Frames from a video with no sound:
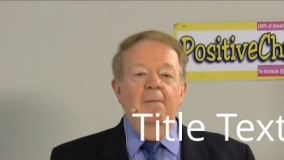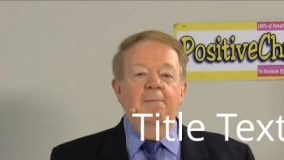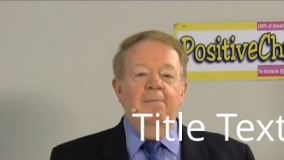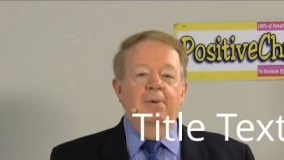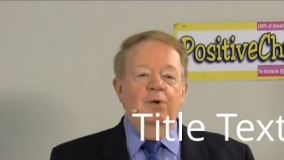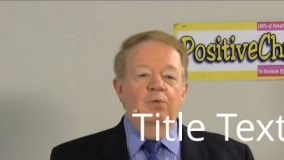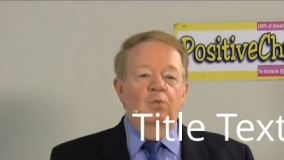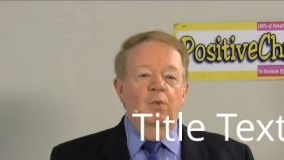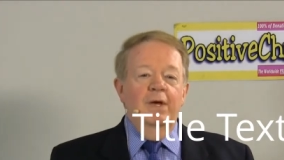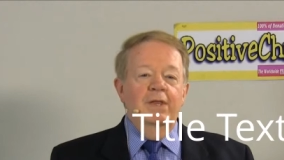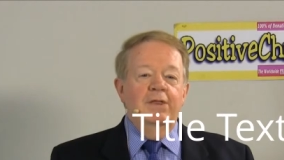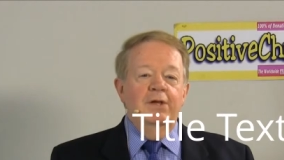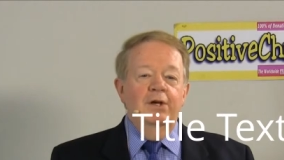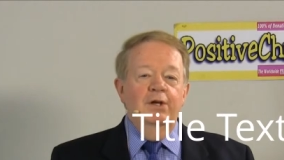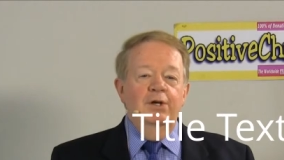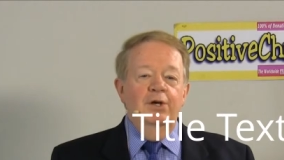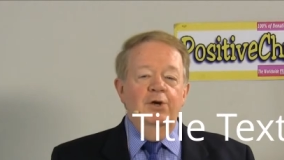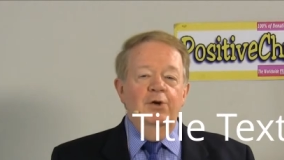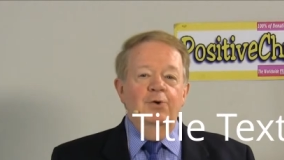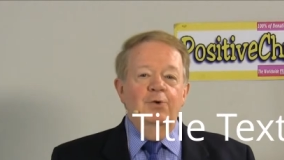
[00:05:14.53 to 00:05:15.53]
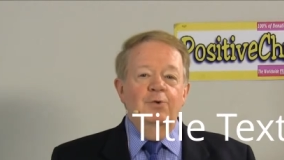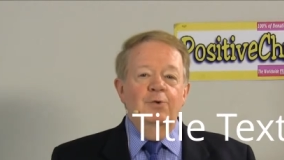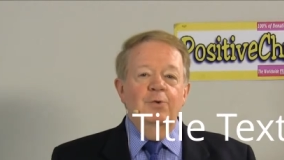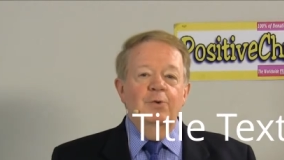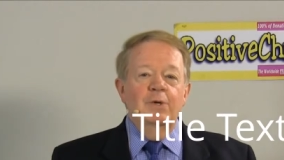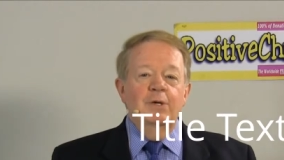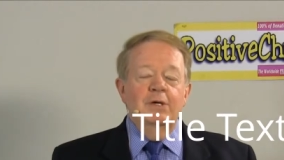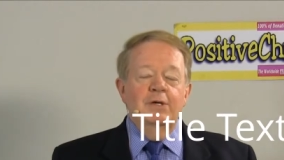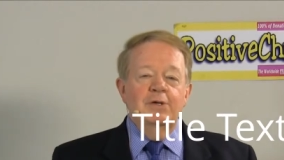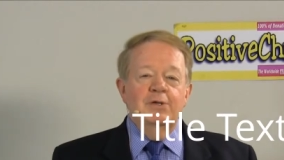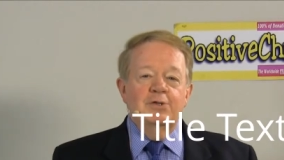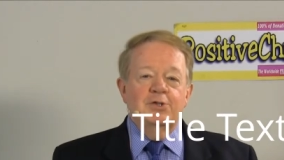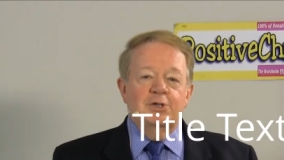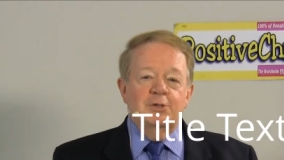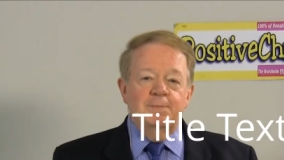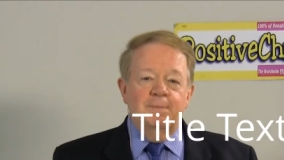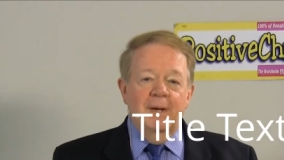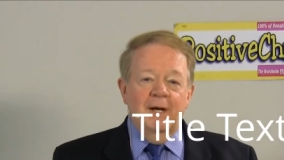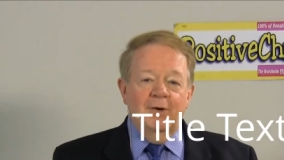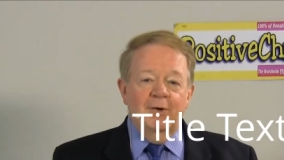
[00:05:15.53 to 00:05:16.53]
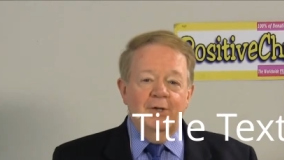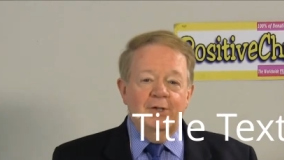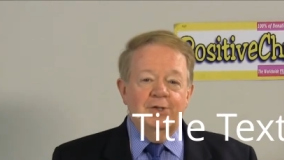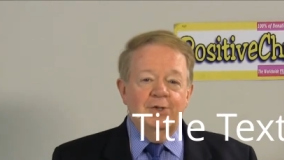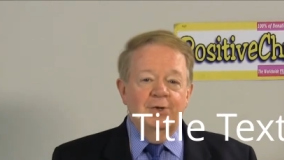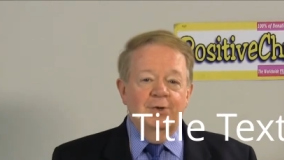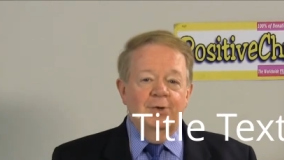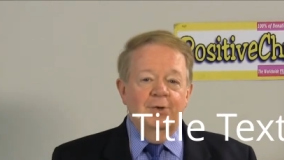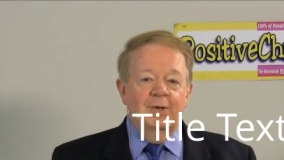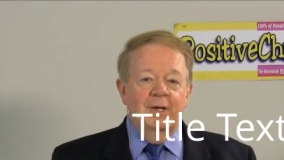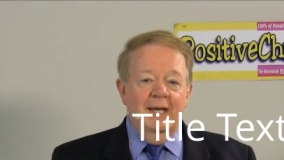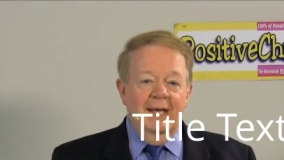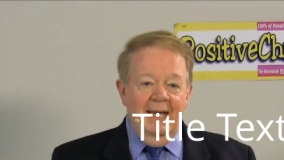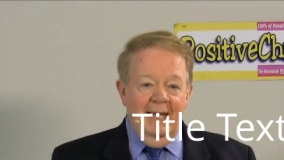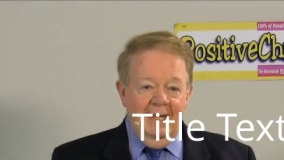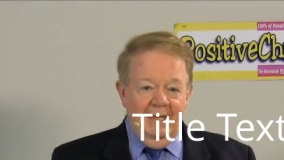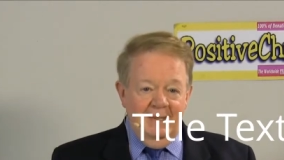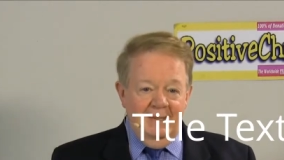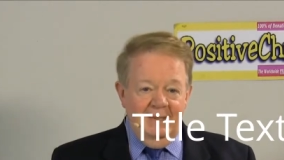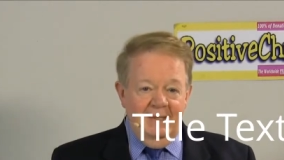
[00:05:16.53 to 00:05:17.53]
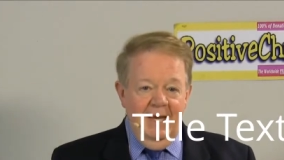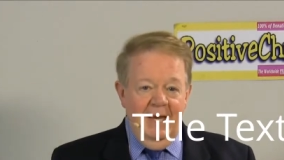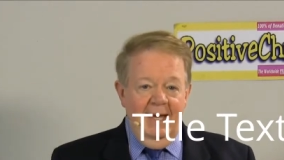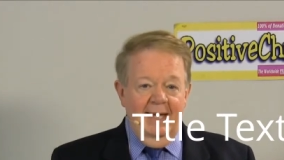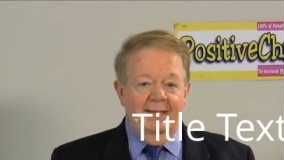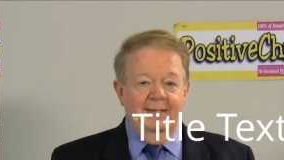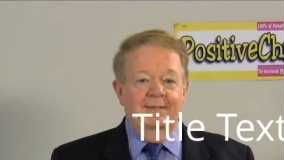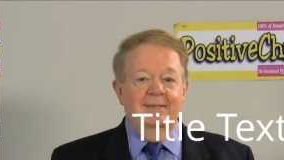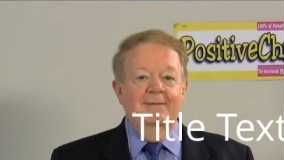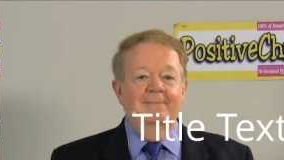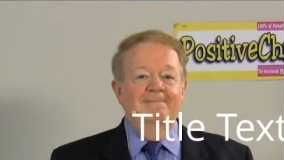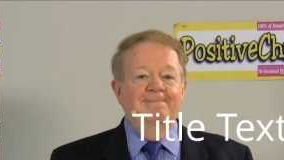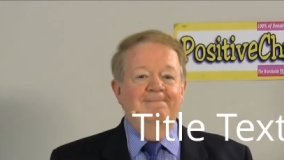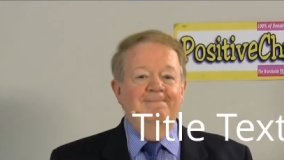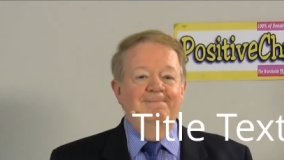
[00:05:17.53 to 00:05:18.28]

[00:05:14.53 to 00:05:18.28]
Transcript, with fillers: but with a new spiritual intent.